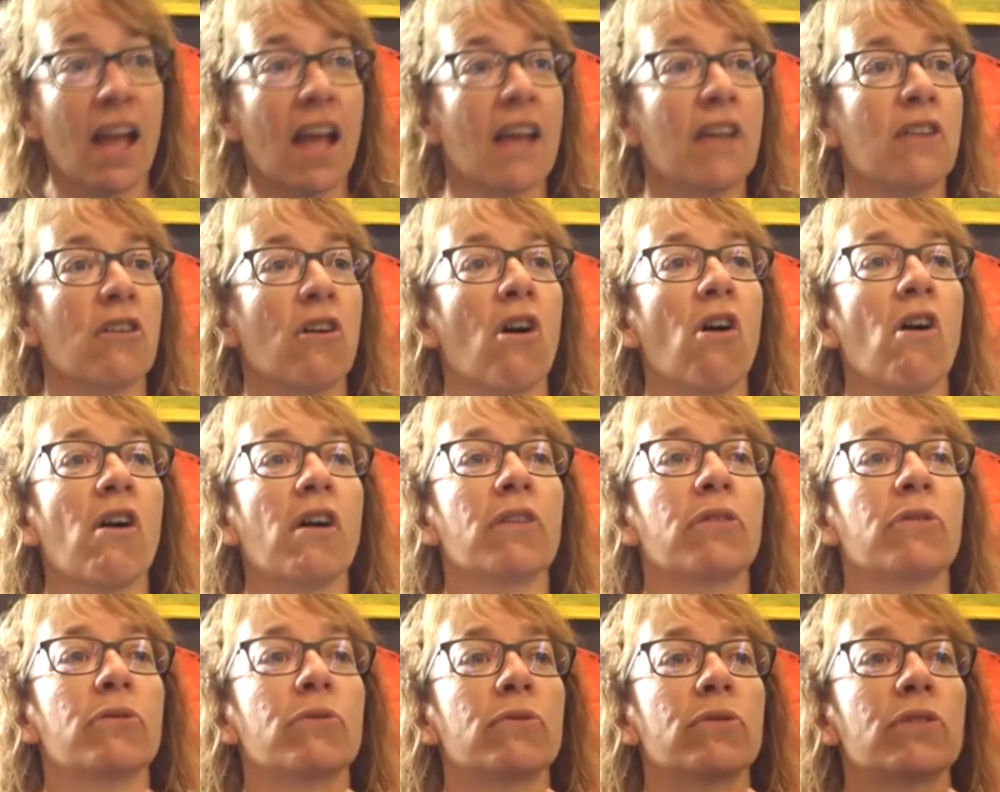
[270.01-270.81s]
and
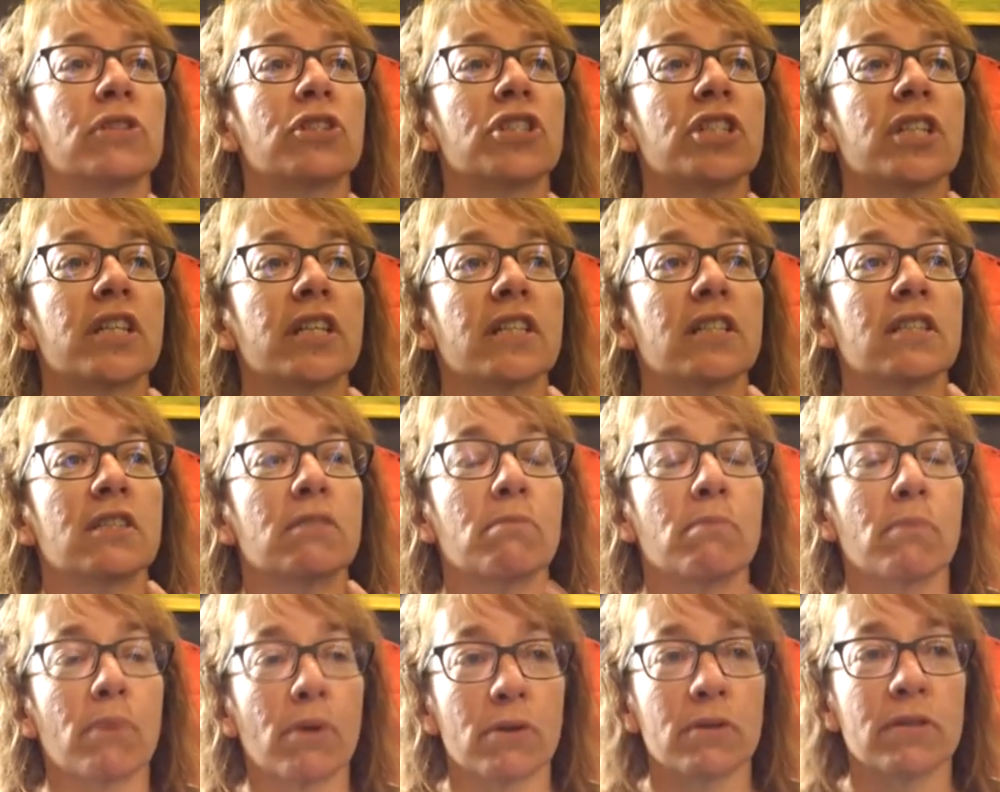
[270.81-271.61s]
I thought she's
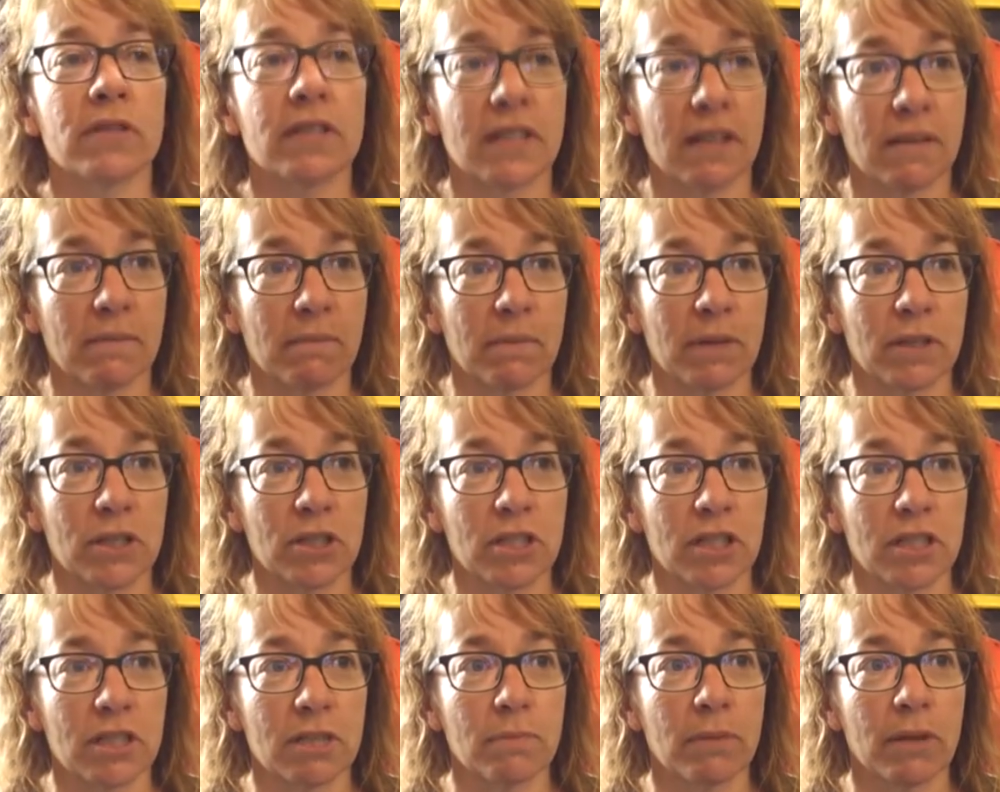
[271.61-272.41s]
most
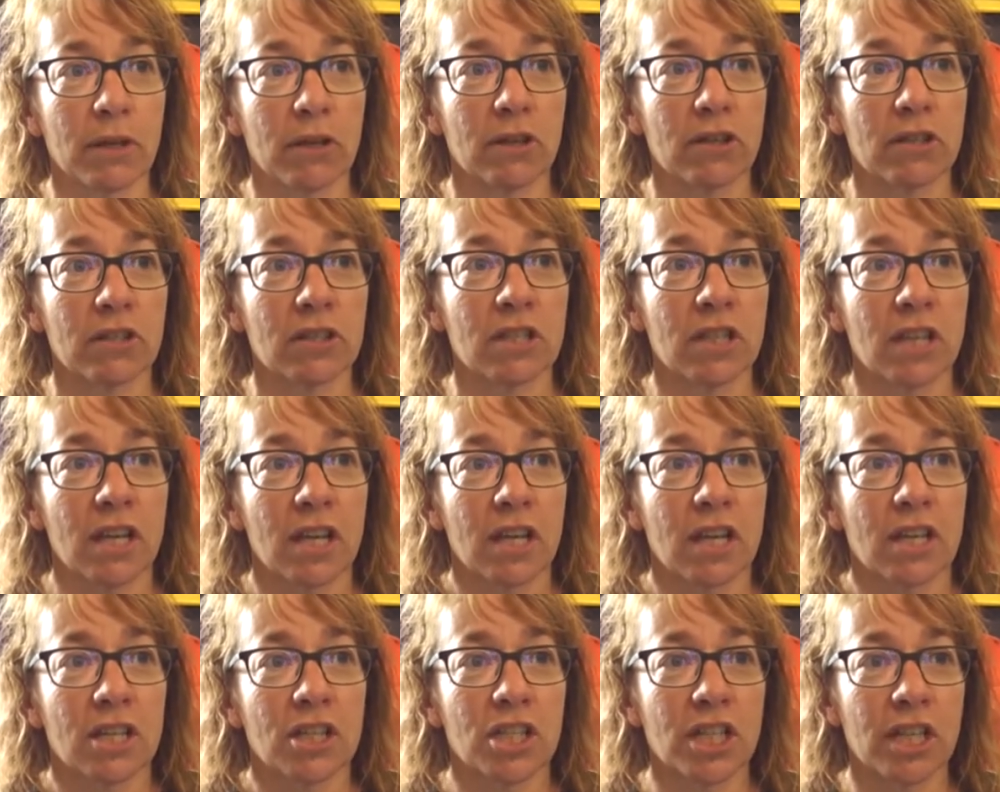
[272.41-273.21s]
ambitious because
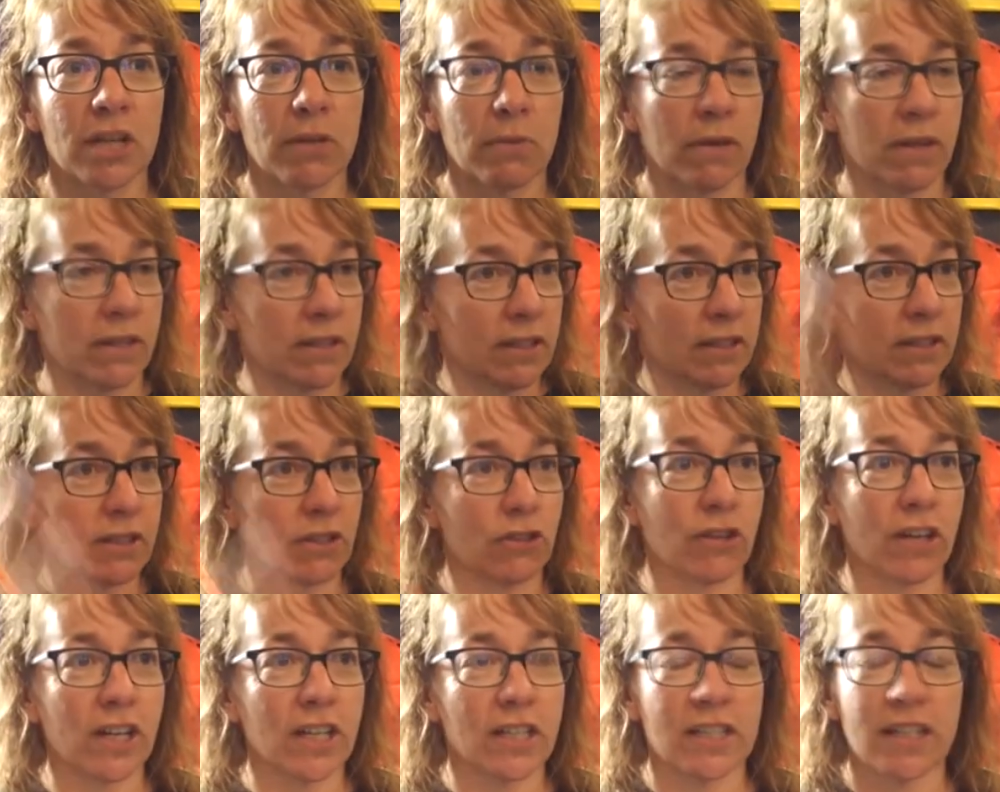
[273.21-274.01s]
she was
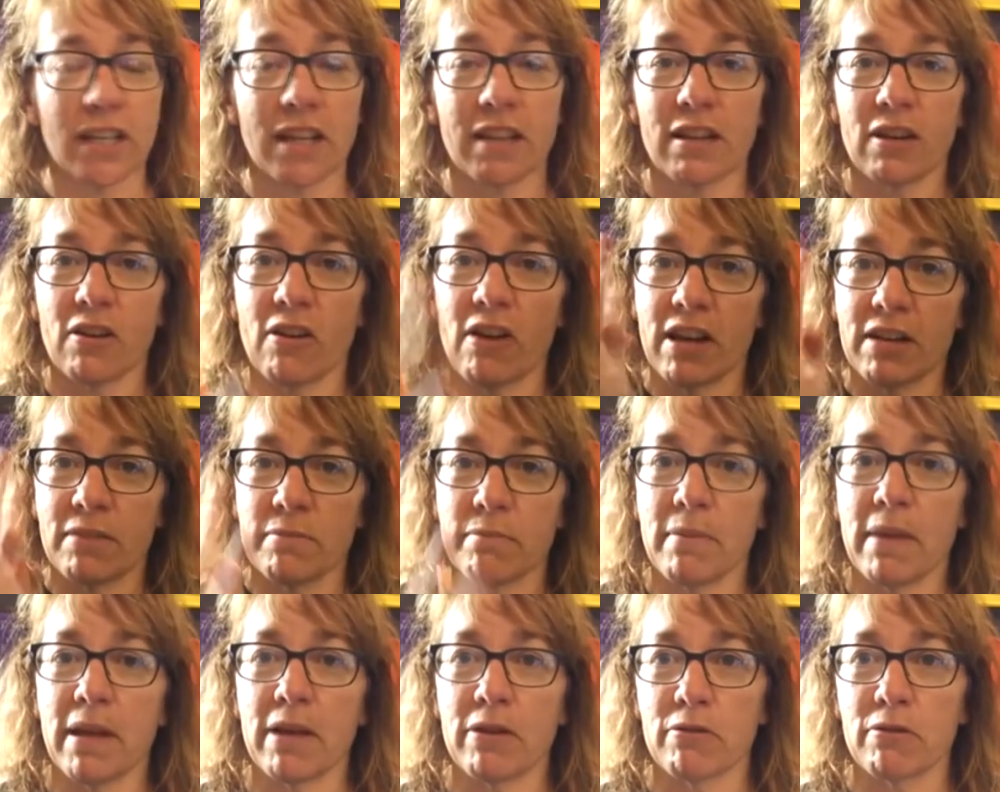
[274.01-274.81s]
straight down the
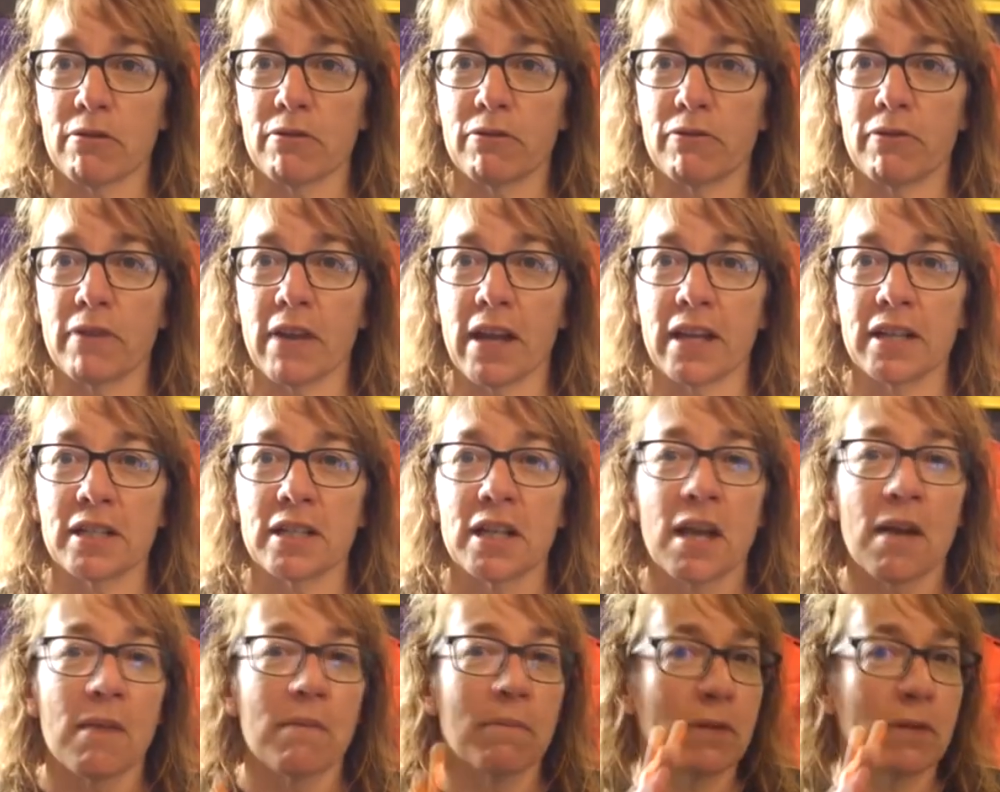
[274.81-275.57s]
line, matter of fact,